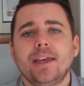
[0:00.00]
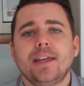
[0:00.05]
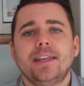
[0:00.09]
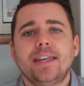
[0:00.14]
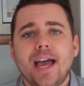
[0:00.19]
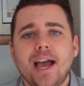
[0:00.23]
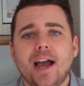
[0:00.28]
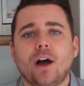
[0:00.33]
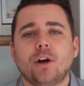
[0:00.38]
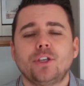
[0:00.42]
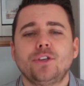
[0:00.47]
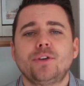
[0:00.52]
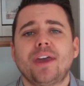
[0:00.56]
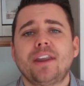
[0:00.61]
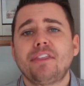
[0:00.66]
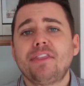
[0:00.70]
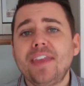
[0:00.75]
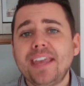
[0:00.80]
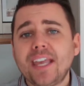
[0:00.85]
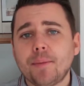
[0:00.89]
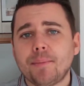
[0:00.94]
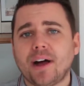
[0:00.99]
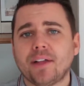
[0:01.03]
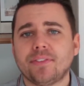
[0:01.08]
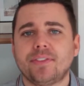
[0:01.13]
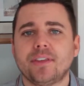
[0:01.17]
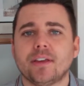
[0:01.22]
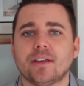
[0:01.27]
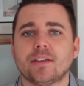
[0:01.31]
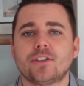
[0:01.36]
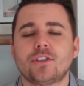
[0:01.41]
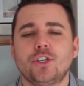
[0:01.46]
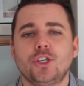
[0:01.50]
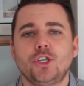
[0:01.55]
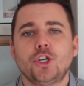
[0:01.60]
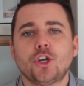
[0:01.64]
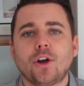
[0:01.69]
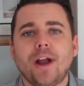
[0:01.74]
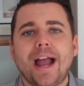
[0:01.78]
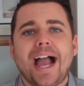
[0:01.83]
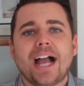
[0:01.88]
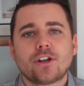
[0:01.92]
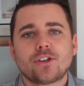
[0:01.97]
Now, you gotta think about this.
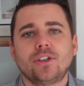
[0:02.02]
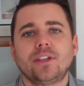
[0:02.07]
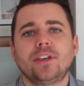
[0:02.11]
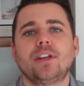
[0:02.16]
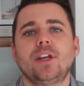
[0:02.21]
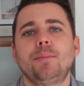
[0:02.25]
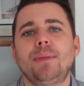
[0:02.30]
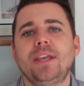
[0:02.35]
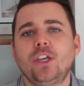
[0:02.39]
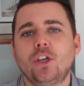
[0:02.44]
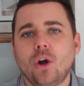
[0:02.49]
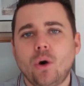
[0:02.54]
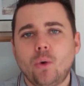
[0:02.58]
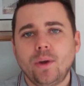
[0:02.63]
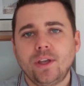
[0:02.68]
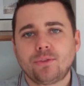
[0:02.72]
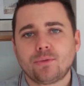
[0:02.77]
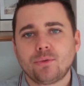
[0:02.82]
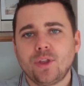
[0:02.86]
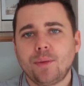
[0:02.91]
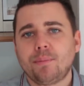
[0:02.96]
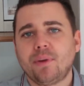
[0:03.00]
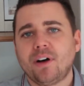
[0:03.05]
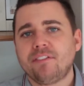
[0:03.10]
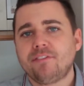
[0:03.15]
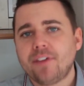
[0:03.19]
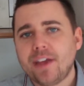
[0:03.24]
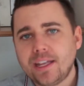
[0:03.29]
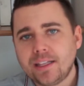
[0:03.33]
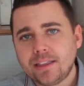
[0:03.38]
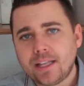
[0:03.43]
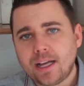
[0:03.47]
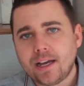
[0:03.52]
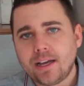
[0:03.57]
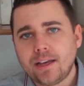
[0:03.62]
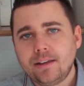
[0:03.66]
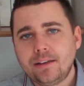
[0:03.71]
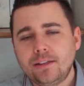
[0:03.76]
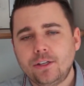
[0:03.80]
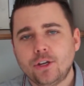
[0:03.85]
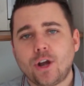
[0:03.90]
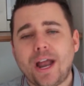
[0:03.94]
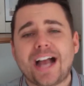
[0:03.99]
You're actually gonna be going through the buffet
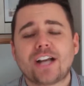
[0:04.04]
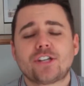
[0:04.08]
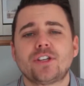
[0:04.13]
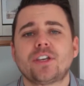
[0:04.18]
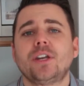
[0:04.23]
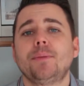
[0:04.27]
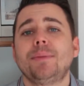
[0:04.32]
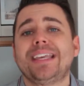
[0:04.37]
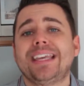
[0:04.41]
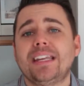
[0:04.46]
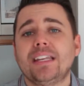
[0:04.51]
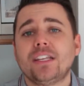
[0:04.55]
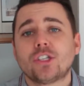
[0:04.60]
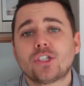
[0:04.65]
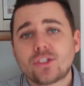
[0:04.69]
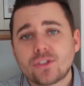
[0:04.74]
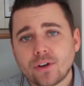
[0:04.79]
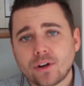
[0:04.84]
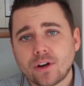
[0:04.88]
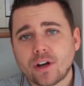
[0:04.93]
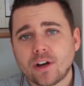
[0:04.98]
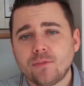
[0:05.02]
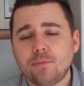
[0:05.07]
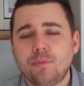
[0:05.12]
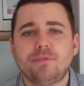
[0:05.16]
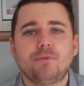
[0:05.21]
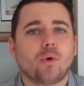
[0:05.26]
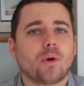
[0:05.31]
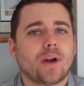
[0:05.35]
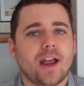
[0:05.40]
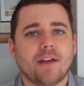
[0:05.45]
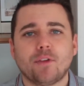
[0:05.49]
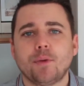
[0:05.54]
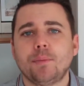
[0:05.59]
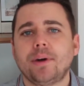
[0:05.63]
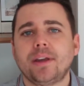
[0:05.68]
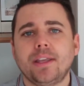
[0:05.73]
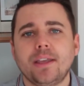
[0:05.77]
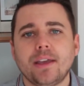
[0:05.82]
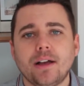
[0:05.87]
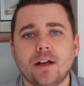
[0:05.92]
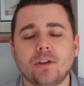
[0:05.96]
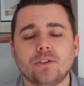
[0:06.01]
line. You're actually gonna be getting served before
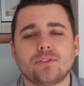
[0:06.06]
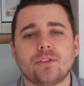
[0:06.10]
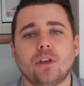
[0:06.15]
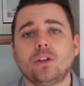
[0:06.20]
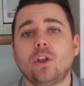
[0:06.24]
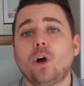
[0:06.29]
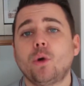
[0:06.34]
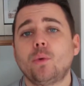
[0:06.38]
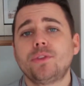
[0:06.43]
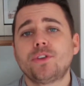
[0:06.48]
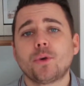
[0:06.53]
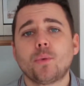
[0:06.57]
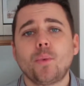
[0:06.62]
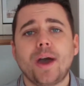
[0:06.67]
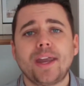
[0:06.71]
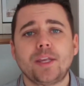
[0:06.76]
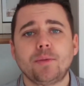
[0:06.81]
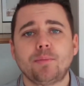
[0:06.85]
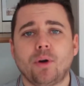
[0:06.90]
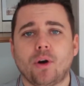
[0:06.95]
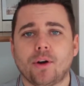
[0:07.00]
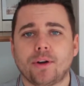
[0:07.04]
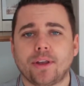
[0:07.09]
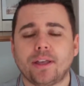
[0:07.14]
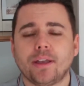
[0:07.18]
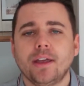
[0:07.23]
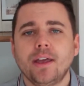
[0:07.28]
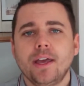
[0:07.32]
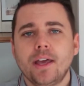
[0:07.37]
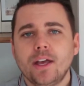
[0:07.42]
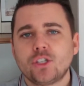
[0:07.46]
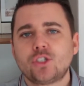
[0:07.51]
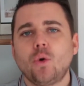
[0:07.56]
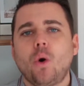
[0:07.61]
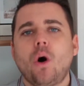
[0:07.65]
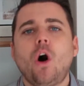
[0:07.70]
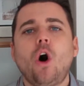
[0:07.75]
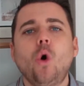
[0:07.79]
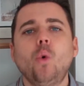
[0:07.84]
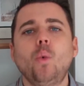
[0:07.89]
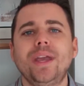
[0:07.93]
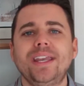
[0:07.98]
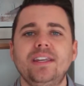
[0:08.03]
everybody else, along with your wedding party. So
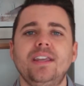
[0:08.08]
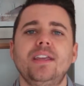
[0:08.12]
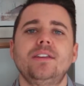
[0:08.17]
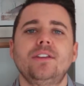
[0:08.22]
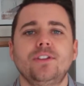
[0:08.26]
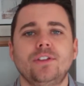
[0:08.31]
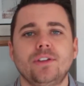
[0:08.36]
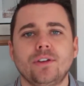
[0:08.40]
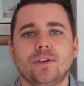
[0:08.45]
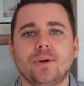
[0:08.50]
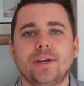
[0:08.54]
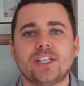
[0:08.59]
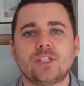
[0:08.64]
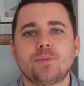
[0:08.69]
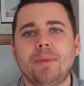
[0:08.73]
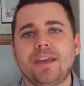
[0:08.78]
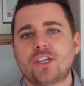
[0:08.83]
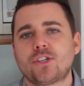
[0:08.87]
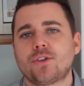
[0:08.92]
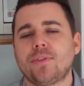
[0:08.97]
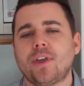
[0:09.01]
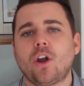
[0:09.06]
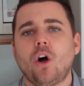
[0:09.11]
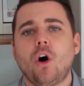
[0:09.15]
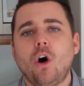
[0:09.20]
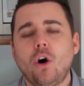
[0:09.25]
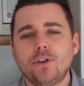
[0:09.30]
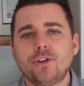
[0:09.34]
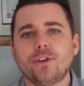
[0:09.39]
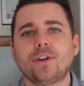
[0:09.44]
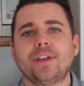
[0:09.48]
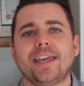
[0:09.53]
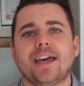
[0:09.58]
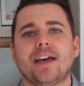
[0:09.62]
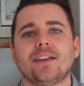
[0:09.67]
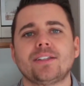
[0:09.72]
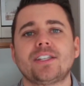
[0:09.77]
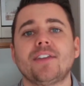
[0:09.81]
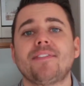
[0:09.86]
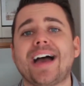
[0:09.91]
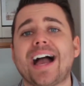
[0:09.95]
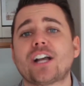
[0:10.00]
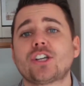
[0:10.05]
all we need to do is make sure that all your
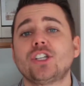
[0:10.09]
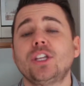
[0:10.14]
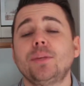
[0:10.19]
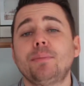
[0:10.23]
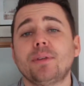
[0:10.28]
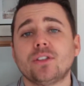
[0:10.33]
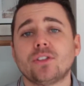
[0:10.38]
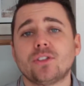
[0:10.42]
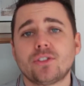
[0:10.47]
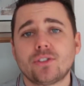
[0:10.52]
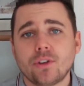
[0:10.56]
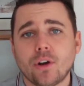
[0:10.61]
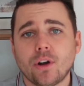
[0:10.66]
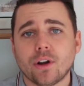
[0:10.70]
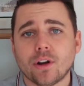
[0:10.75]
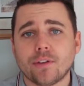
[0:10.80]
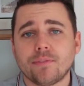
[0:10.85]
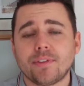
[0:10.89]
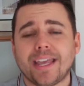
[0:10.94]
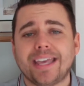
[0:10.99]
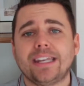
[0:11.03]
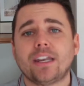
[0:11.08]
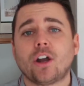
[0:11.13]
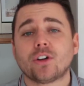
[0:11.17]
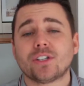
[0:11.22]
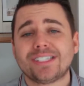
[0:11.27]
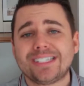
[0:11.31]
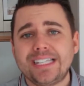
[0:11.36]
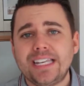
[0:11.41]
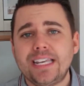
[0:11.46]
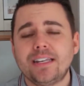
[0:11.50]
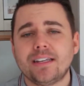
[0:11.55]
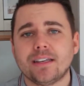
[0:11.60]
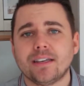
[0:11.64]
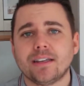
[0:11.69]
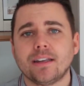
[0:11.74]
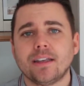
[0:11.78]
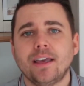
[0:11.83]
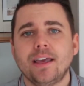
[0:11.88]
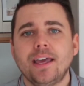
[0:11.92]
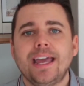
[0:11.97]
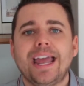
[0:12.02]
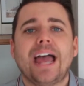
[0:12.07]
guests have actually been served and are
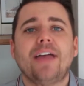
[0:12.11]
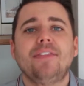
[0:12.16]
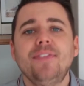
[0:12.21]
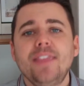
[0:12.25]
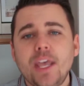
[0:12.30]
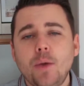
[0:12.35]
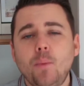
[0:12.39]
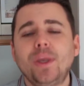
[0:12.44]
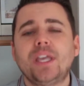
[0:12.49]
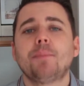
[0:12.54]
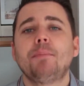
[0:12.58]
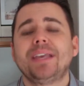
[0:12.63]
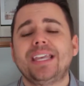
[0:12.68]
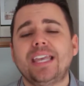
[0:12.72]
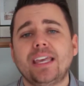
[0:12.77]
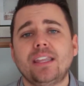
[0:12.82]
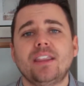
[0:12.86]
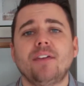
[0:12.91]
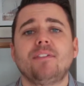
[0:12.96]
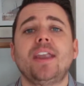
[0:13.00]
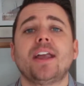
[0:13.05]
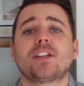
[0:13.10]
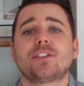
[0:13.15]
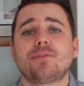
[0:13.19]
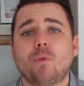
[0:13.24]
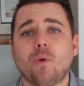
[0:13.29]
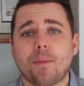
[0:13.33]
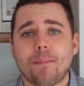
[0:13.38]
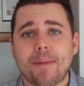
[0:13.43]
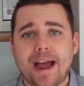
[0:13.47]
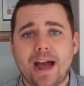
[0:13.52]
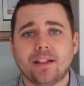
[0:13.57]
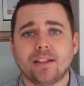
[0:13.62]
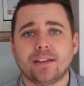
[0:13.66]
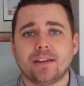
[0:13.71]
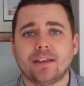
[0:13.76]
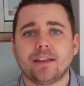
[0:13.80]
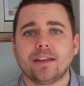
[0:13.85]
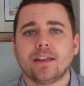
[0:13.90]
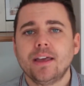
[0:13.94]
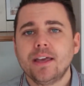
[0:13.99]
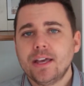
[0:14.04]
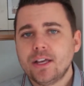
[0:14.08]
seated, and then we can begin the next
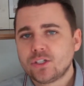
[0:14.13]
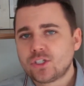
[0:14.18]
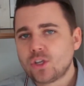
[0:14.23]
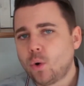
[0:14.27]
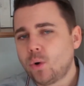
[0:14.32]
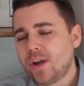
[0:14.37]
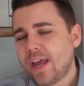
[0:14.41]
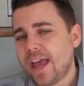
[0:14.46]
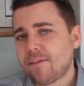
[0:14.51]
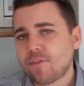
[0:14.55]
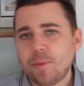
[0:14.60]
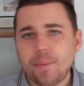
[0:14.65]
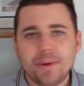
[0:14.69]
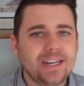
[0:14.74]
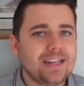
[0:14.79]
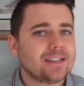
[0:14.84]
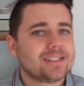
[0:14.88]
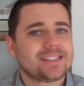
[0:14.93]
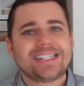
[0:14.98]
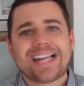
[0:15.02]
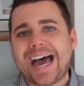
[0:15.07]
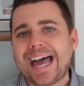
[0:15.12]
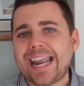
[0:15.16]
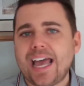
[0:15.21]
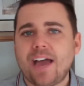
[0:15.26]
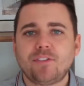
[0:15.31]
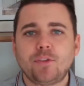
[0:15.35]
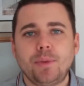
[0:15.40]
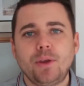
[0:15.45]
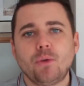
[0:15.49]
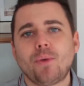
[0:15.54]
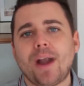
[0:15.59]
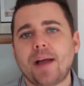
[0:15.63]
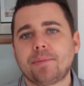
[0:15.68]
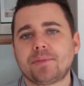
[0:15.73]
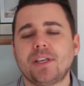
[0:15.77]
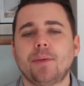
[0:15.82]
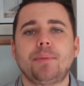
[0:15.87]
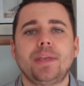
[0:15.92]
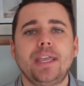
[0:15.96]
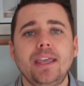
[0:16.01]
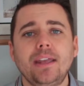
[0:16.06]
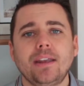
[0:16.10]
formality. So everybody does not have to be wrapped
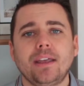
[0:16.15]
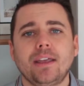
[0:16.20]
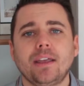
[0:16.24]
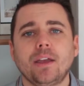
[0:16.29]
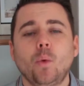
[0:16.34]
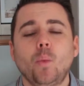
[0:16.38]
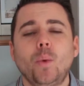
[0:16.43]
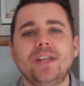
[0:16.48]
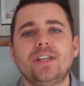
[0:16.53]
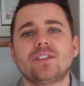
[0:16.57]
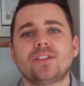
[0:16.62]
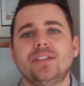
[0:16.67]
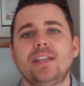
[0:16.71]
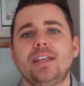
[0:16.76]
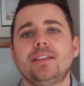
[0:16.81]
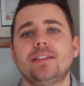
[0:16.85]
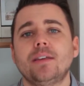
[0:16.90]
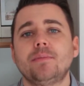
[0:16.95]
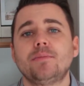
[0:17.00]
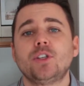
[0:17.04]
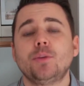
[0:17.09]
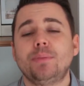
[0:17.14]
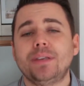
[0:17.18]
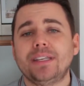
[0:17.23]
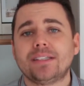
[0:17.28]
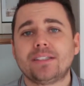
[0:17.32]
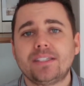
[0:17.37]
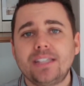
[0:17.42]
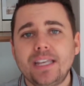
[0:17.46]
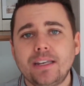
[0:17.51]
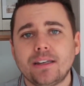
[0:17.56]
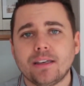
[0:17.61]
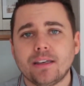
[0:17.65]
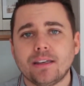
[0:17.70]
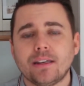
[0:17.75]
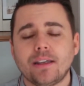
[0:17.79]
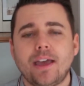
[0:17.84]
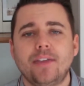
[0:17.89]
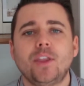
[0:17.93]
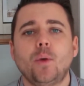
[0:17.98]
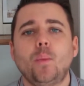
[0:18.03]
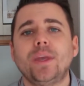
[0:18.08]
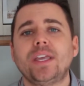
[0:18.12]
up eating, we just need them to be seated,
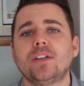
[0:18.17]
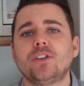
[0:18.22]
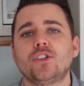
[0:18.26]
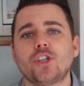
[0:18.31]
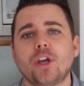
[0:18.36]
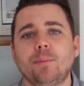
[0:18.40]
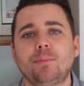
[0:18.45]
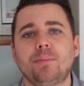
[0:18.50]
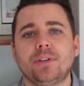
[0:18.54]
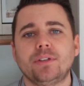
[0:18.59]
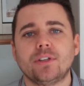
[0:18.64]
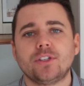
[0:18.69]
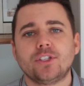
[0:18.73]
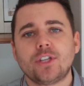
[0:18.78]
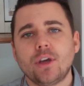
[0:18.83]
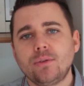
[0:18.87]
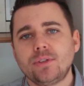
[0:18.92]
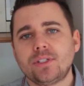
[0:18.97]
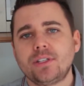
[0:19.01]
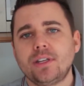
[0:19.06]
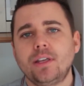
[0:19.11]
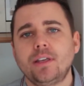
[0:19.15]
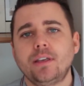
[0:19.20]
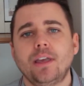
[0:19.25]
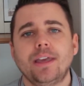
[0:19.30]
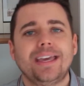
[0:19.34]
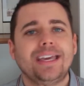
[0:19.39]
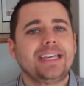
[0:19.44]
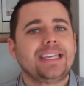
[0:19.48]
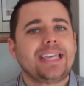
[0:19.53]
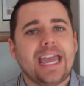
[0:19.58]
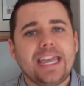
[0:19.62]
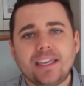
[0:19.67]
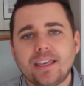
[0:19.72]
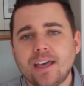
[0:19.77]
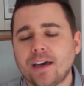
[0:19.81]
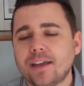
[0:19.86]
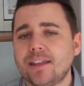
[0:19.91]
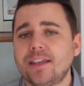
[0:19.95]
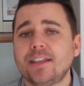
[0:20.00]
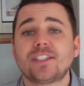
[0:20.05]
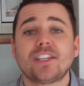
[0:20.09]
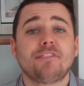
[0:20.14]
and then we can jump into toasting, cake
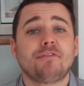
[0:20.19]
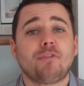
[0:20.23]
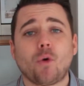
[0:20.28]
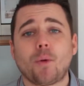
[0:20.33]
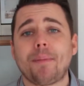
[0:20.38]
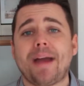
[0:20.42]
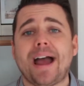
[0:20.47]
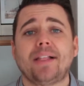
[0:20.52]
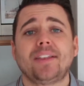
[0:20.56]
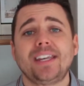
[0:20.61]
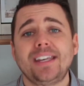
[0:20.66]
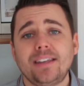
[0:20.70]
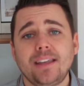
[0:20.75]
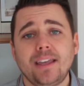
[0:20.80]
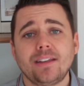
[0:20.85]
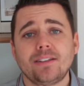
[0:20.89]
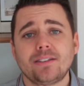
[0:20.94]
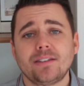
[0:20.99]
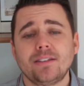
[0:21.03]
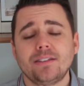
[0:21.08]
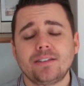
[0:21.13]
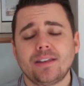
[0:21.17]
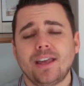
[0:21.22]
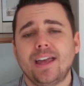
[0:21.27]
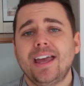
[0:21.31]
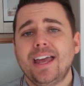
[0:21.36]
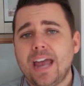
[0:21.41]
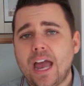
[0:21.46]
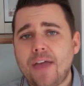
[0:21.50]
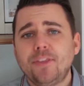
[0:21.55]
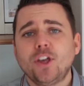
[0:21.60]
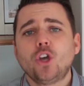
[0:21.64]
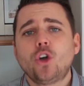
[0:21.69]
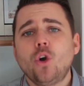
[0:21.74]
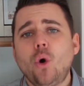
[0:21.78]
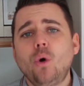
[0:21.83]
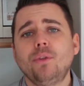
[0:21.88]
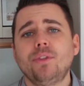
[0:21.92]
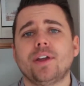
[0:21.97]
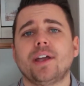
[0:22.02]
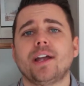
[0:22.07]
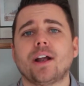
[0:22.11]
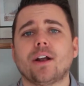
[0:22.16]
cuttings, and formality dances. And the
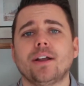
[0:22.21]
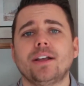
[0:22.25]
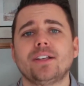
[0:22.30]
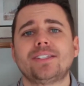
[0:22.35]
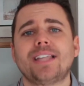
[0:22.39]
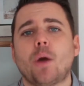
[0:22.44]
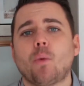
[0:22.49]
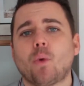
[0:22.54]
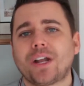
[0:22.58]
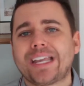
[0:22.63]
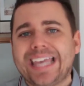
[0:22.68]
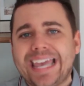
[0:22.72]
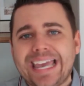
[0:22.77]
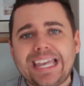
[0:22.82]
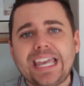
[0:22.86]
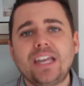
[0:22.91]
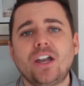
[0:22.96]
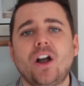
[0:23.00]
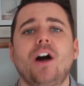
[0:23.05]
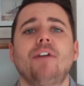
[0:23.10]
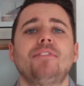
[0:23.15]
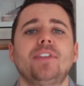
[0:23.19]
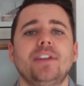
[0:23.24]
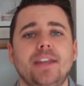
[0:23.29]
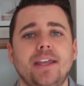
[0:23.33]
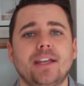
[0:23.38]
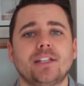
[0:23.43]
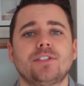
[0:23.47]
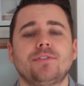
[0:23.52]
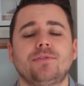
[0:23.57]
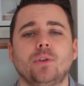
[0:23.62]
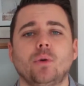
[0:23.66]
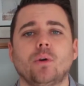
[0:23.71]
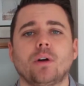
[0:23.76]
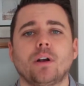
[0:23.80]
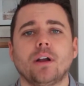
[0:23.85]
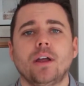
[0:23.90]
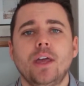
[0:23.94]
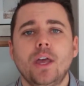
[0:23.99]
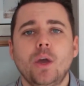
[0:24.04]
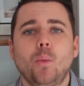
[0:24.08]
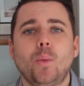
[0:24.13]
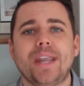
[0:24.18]
goal there is that we're kicking off the dance floor
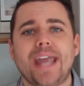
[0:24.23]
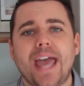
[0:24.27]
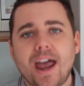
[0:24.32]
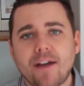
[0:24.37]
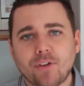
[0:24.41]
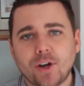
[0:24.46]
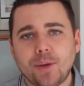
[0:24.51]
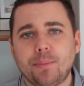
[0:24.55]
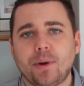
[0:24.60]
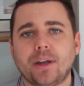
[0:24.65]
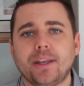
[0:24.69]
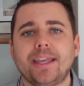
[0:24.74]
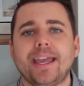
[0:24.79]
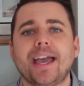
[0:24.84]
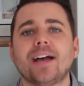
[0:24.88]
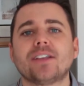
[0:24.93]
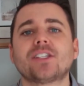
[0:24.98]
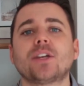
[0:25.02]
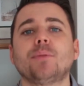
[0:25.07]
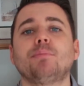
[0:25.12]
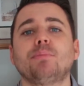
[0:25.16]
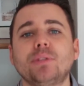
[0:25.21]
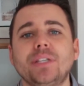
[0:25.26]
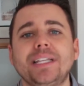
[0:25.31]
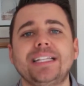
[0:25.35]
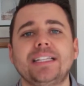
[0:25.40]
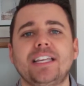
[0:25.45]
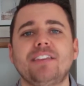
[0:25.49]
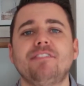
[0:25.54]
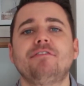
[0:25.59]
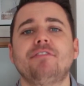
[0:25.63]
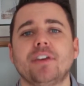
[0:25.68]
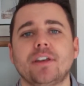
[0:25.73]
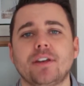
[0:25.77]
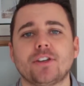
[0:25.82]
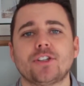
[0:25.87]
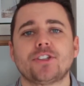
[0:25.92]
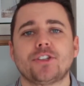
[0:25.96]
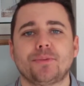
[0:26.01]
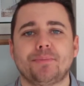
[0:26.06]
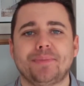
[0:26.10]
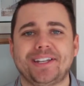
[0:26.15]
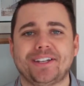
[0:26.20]
when everybody has completely
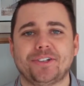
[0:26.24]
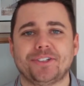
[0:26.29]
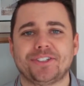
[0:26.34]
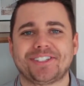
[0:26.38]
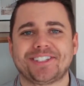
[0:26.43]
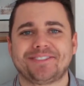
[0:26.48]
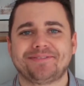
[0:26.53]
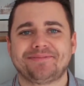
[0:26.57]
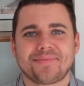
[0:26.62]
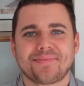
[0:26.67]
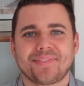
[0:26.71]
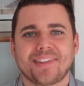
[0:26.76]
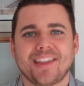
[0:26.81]
finished their meals.